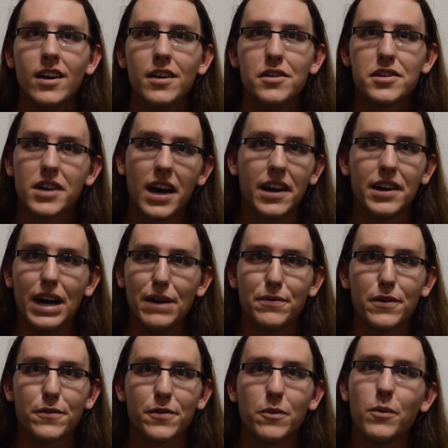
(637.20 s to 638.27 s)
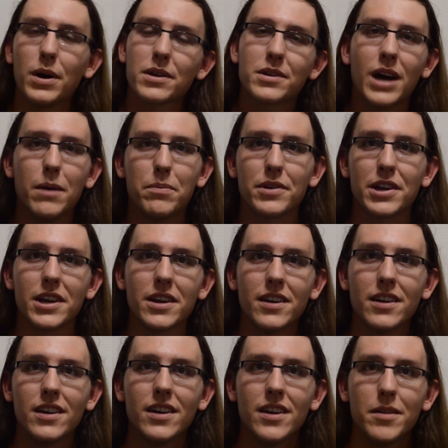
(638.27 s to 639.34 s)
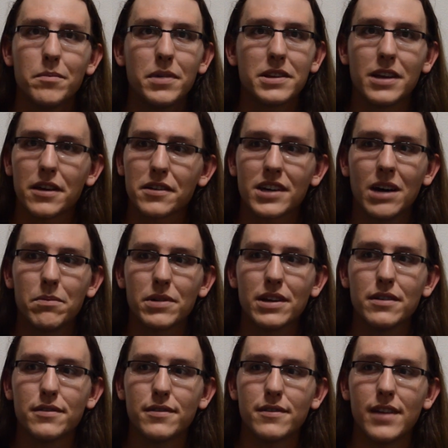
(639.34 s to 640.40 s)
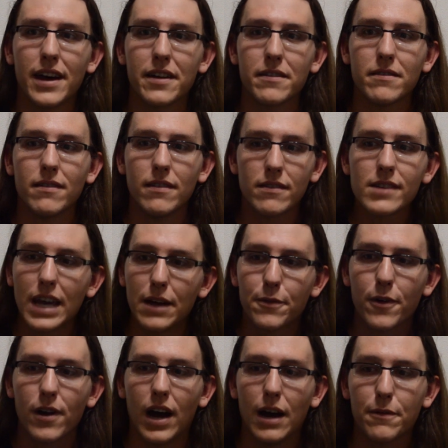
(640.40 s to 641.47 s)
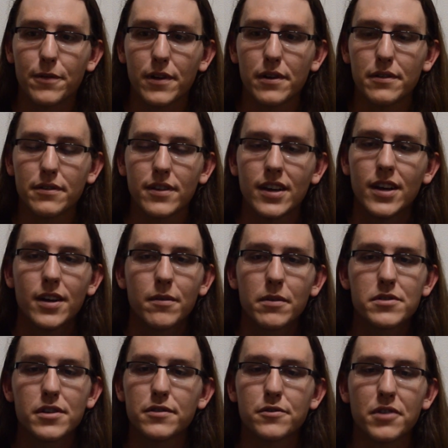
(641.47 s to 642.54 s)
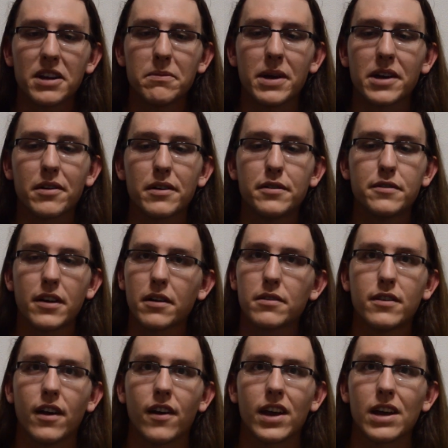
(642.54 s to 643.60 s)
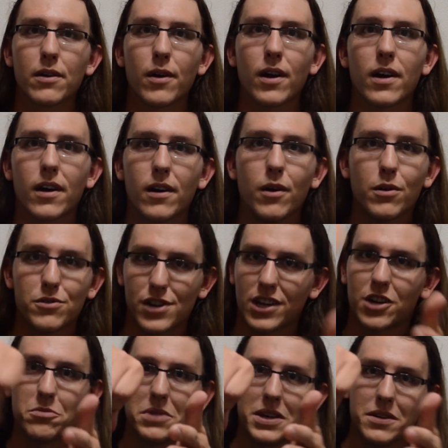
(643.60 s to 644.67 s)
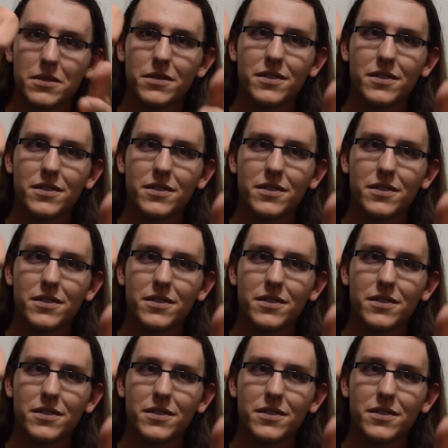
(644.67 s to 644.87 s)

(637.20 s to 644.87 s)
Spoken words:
She got an offer from one company, but the other companies that gave her offers were just trying to make her a secretary or ochakomi.